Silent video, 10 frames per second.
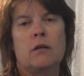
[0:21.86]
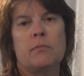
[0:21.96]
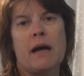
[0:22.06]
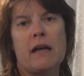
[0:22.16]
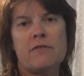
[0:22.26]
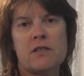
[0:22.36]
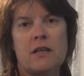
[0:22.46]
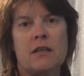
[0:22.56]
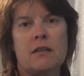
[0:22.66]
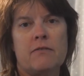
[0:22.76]
You might have
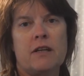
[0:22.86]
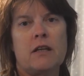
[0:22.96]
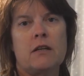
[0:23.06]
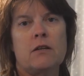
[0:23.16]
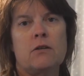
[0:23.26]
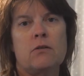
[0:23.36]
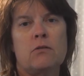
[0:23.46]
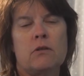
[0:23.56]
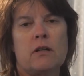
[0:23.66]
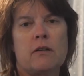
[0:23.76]
seen the
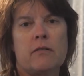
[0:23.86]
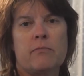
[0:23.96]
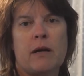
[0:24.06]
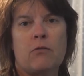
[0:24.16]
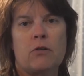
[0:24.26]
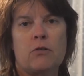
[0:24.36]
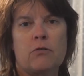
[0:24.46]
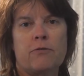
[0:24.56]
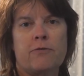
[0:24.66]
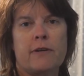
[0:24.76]
video of my
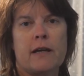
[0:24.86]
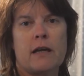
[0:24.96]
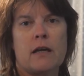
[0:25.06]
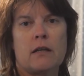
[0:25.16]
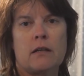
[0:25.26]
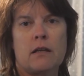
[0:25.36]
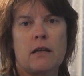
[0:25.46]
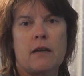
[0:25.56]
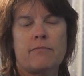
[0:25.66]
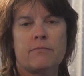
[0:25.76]
roof and
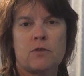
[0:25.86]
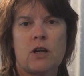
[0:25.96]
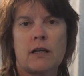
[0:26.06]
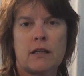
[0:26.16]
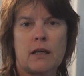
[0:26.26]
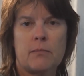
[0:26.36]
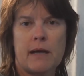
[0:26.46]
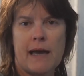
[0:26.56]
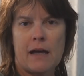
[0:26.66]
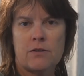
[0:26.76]
that I'm trying to get
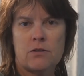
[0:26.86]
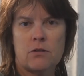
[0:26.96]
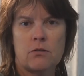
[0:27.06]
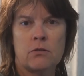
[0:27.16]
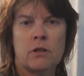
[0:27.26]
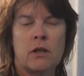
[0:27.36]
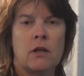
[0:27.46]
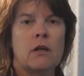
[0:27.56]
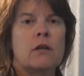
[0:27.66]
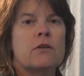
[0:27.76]
my house sold.
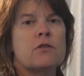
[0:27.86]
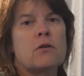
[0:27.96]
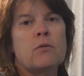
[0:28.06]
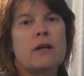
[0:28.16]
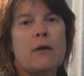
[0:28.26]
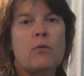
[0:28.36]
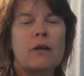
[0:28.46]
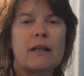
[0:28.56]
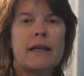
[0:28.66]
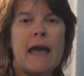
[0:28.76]
So what I
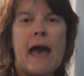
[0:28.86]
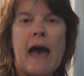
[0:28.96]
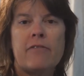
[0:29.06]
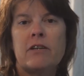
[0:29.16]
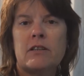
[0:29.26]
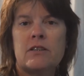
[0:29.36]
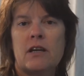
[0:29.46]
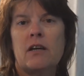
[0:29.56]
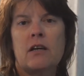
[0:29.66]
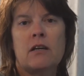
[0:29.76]
really haven't
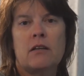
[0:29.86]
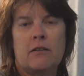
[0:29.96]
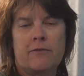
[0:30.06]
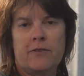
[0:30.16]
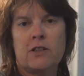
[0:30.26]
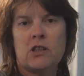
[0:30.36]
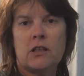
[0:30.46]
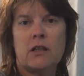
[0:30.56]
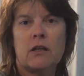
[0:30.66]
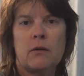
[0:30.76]
done
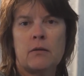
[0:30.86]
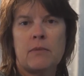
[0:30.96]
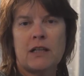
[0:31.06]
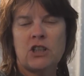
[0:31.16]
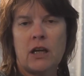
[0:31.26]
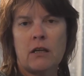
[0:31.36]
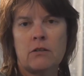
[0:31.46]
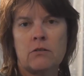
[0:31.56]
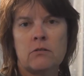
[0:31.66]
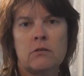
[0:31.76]
officially on my
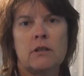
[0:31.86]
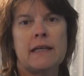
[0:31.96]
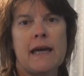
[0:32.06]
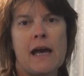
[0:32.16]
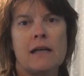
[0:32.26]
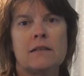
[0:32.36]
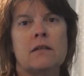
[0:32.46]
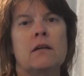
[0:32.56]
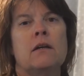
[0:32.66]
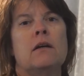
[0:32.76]
channel yet